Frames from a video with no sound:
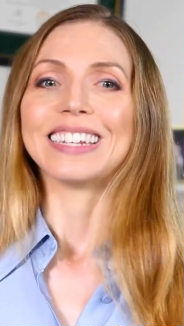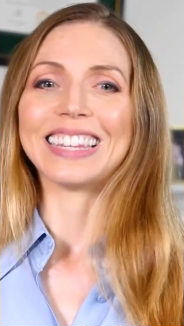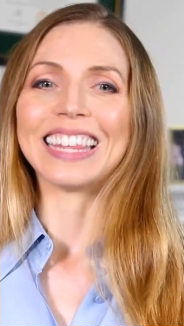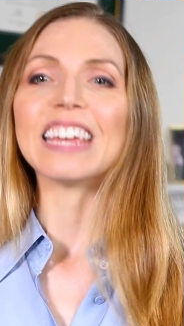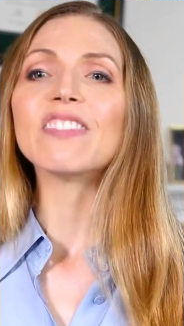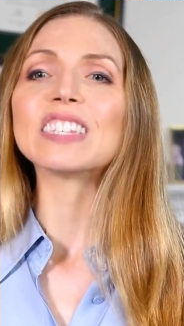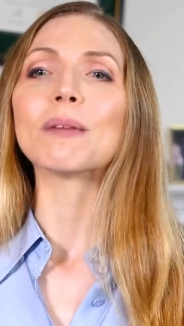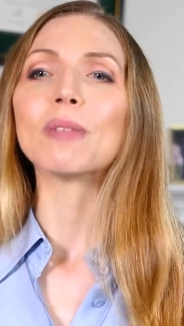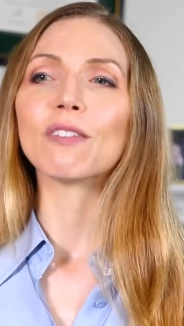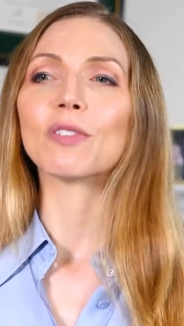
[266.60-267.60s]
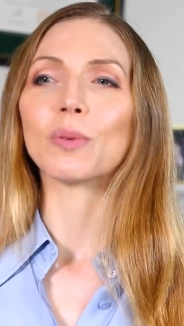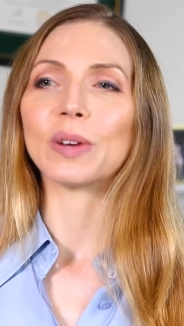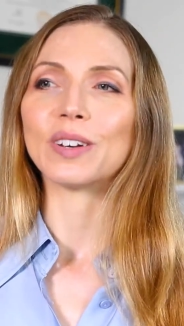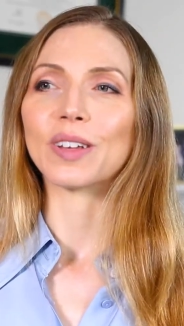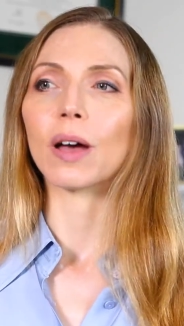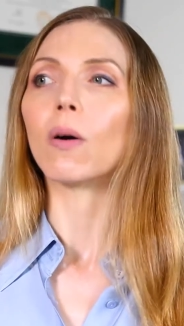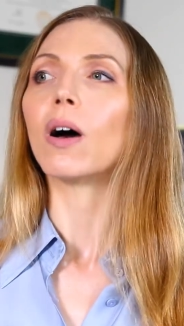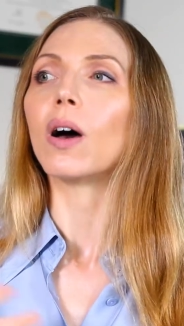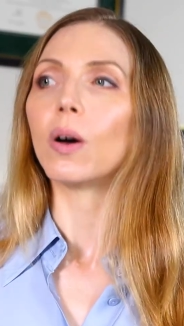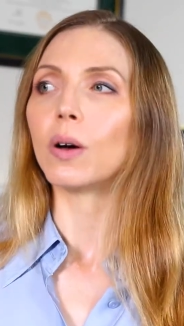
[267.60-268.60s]
Leave something for the reader to go,
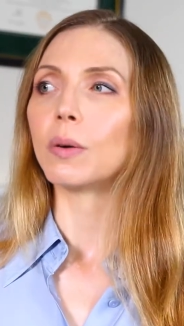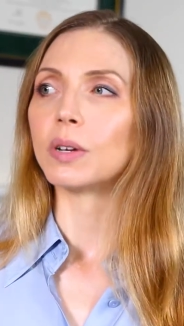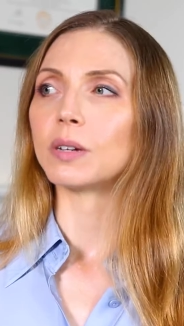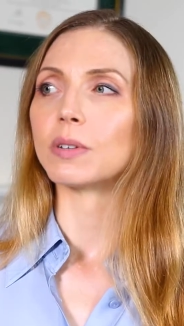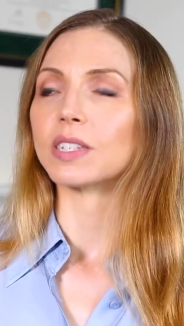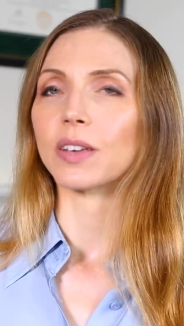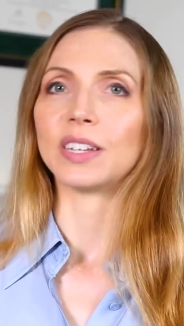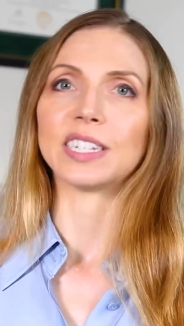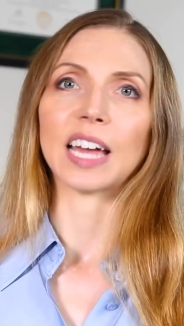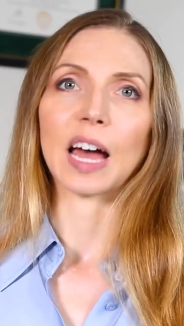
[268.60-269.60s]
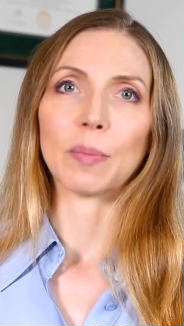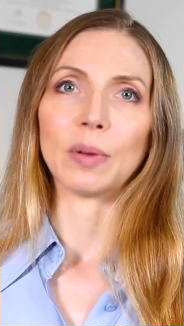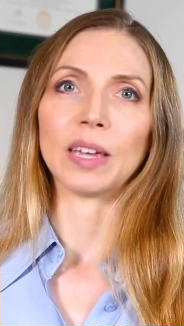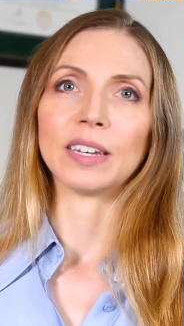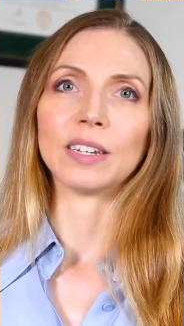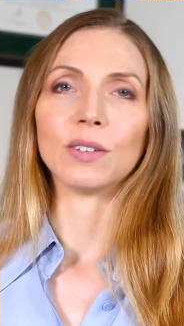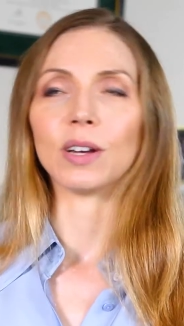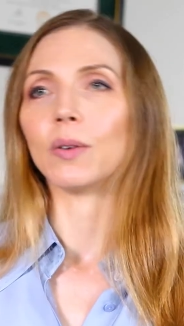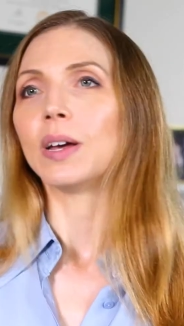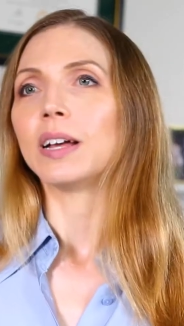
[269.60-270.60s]
oh, I wonder what's going to happen. You
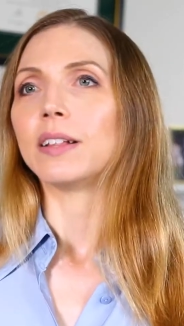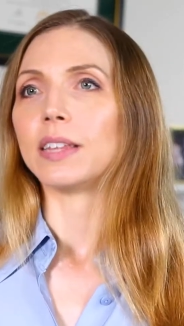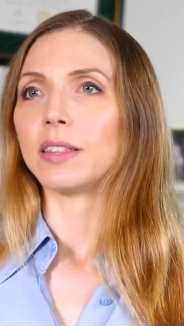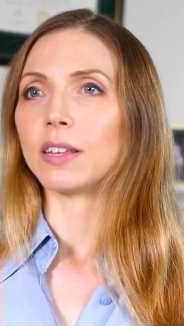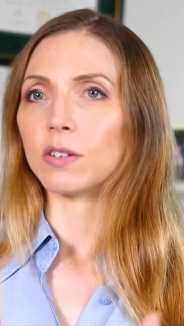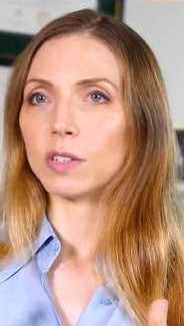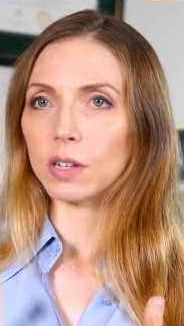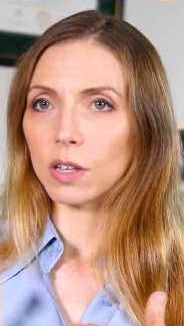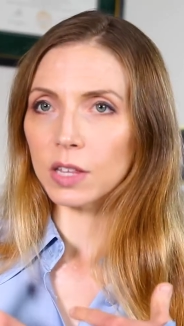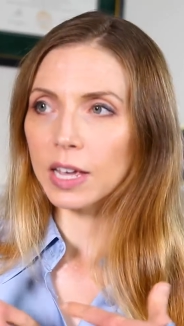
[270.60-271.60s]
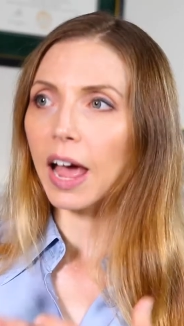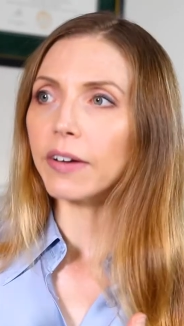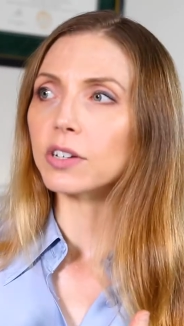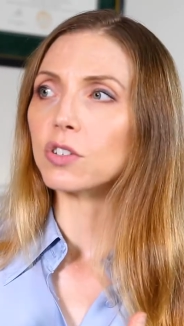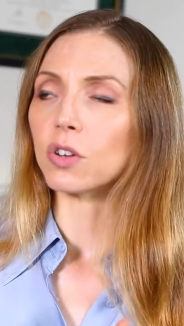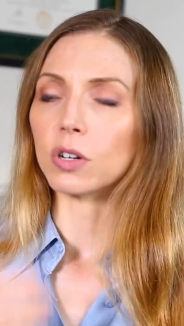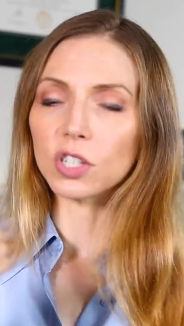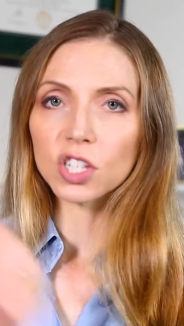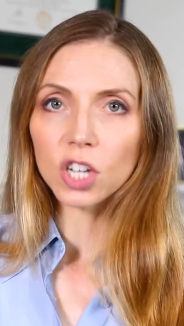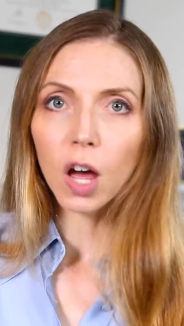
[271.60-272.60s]
know, the characters aren't
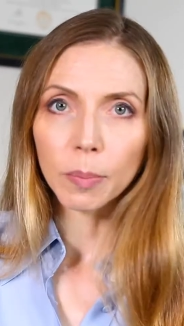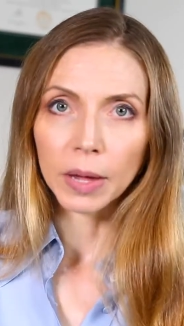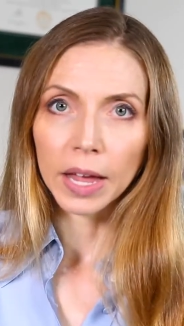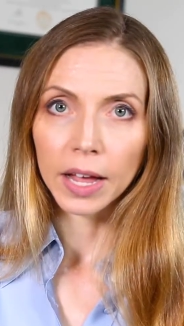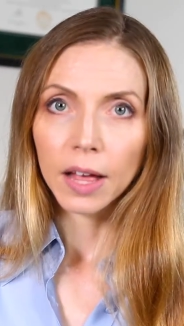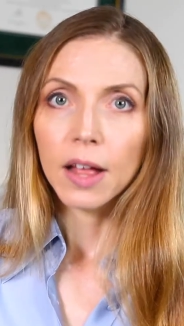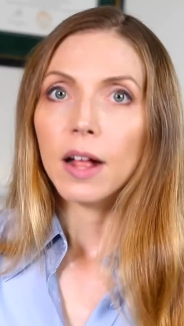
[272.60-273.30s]
stopping.